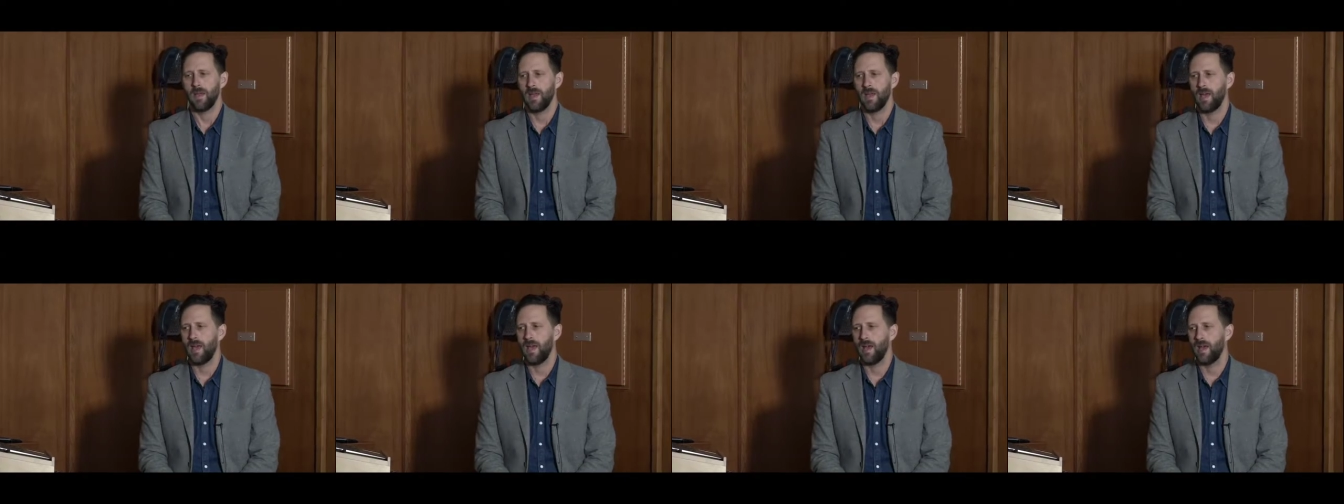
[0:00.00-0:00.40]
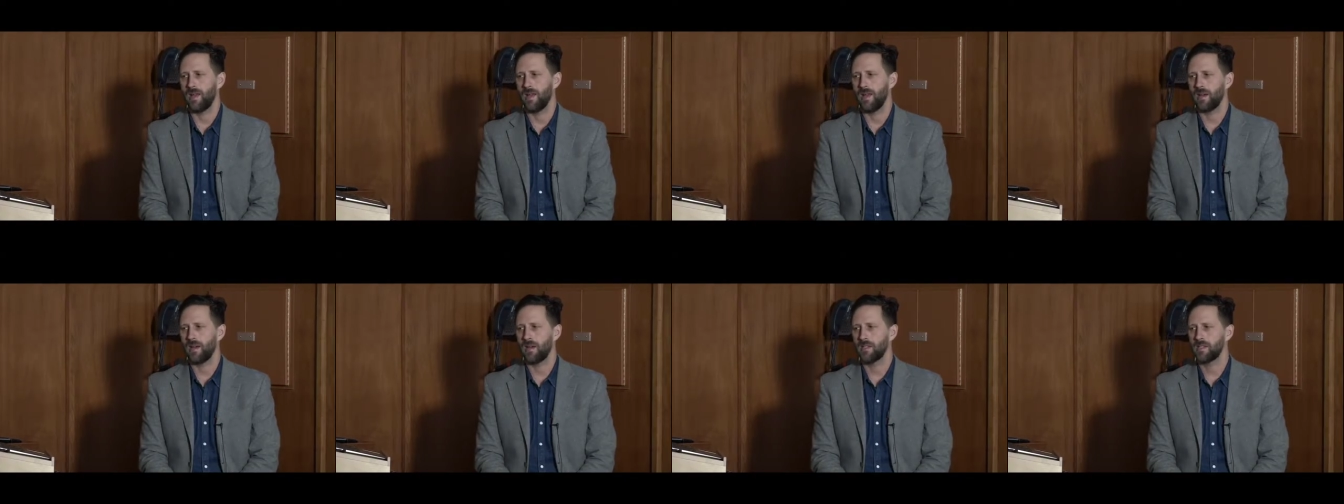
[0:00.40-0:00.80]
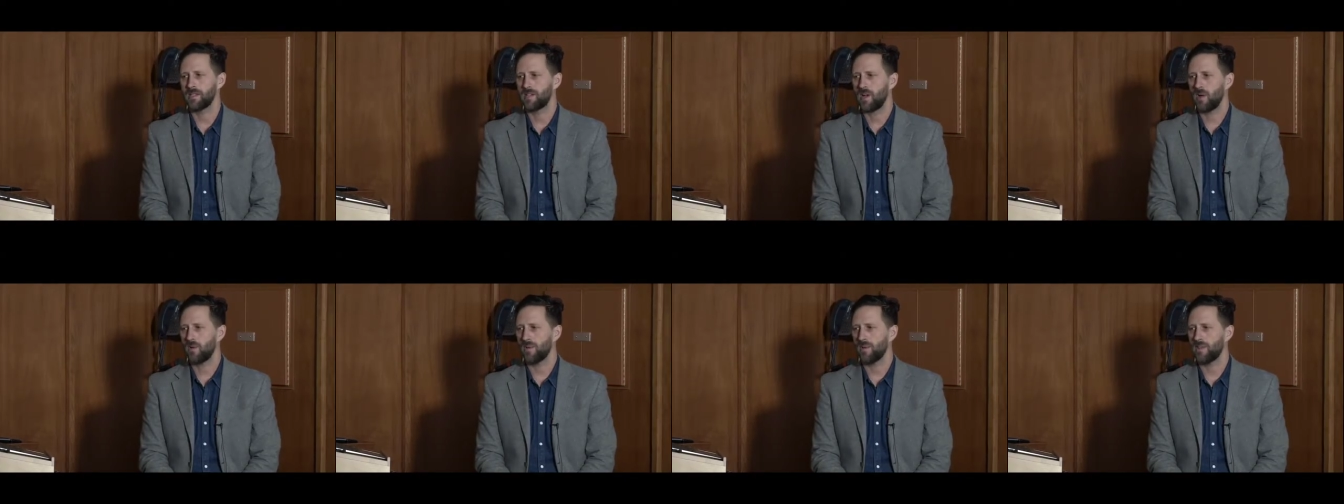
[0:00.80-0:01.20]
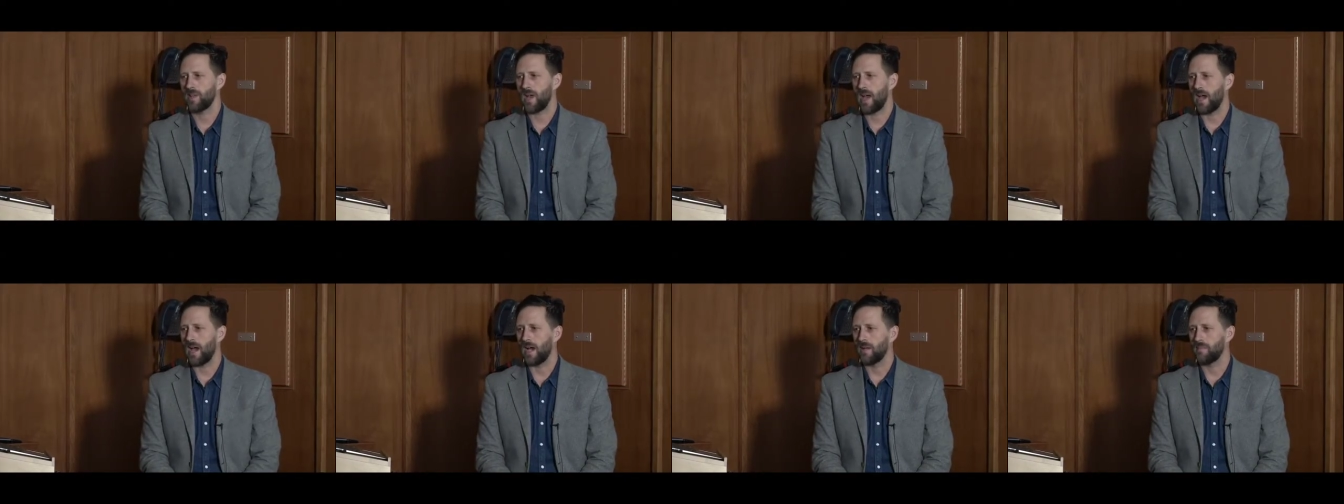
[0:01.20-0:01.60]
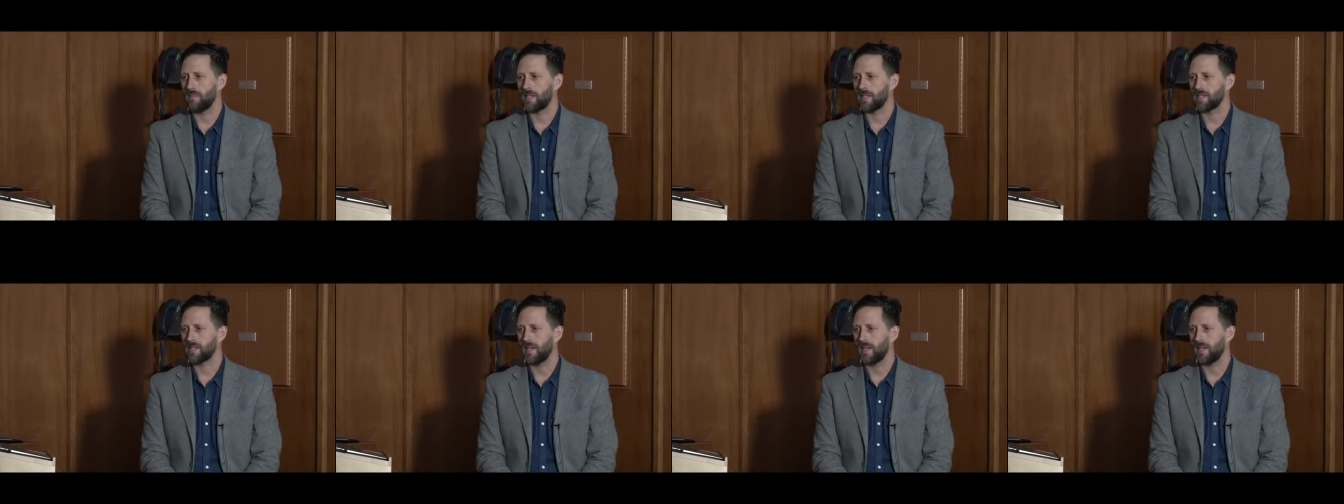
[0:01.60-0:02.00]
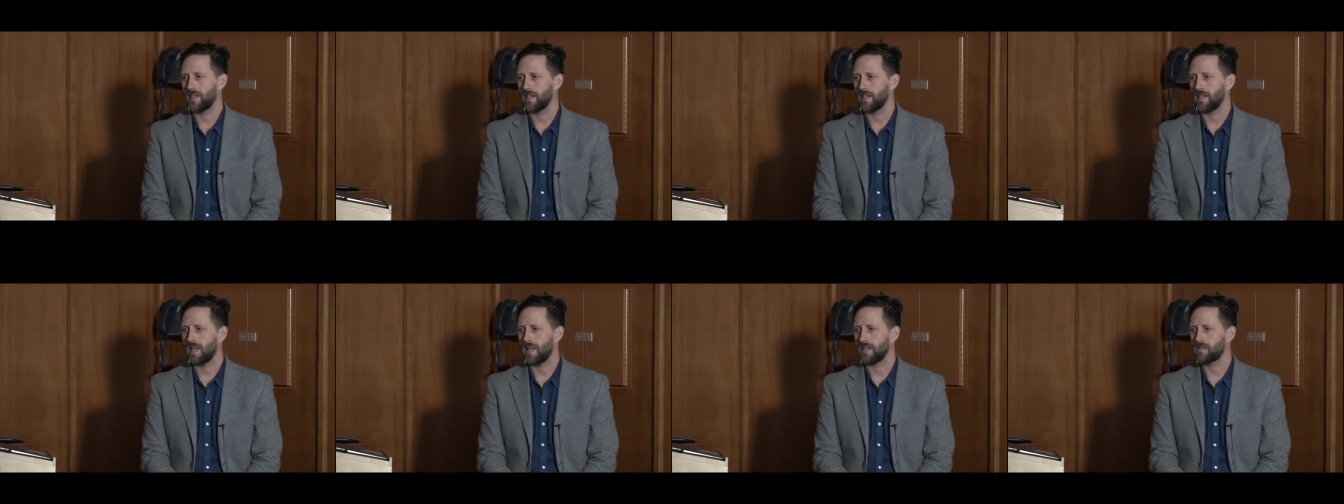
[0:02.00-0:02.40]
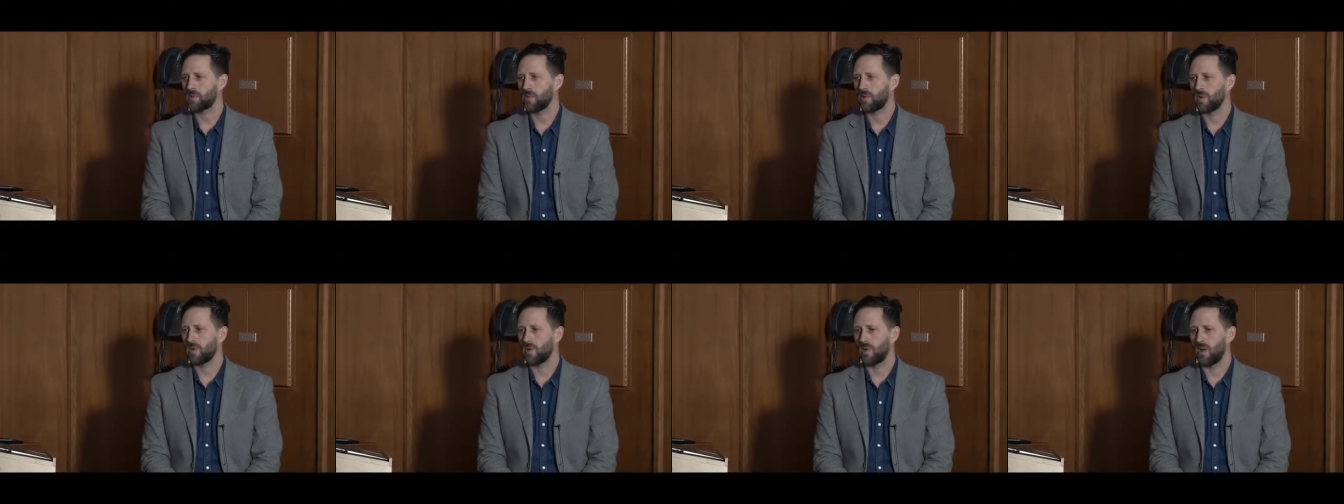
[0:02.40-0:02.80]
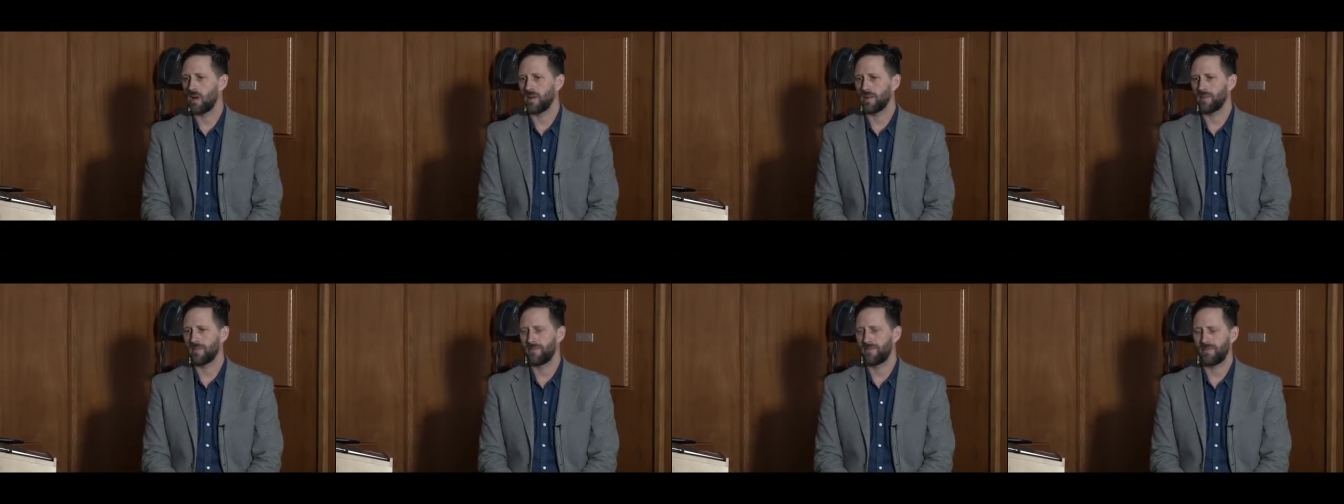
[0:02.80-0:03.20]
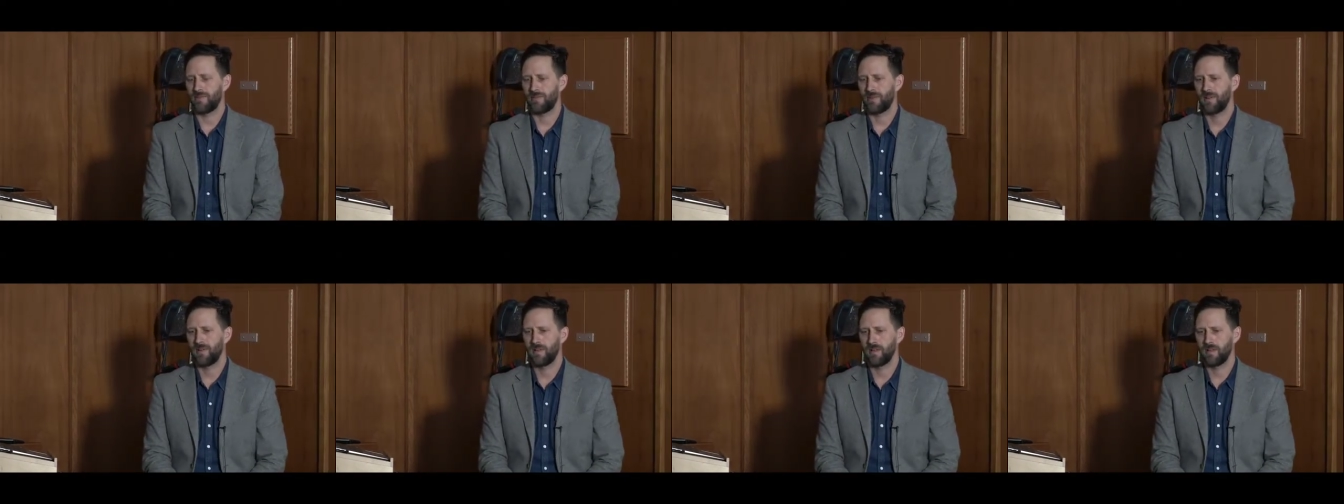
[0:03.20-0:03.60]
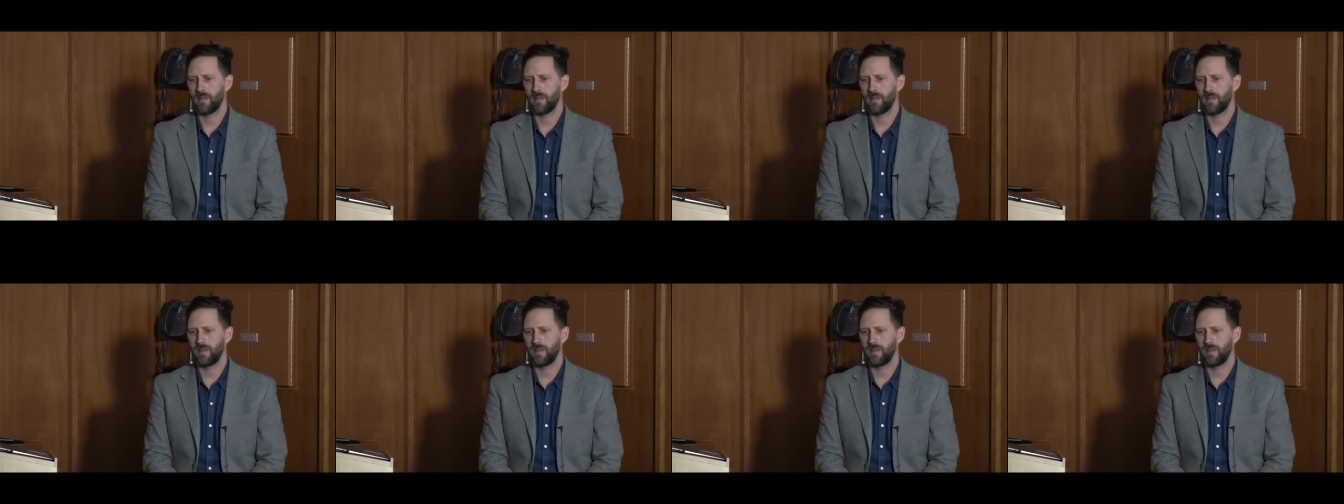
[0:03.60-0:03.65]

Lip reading: and I'll start with that, because that's where a lot of